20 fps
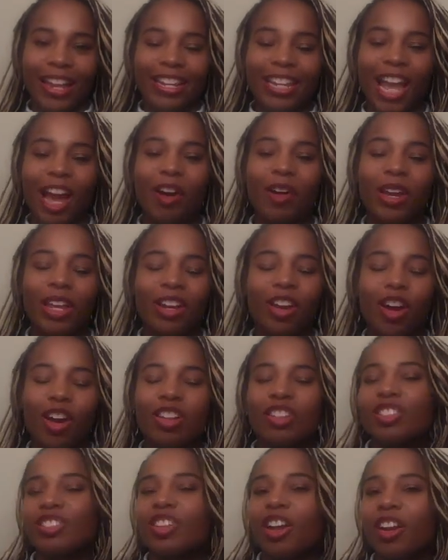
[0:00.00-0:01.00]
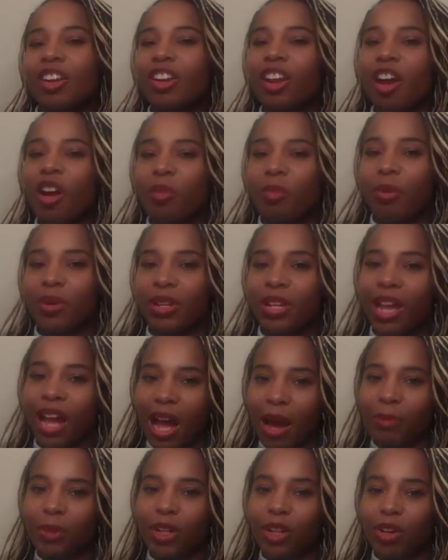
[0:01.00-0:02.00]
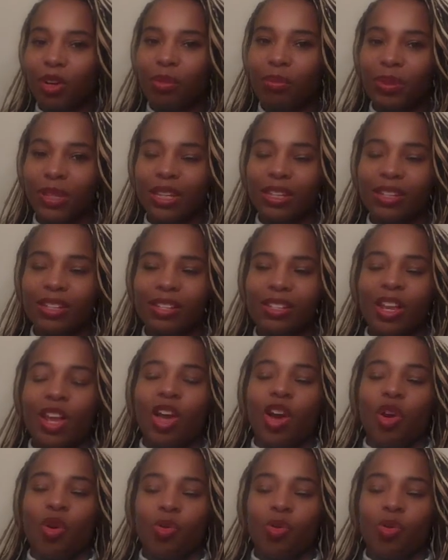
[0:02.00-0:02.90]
Now, it all started off pretty comical because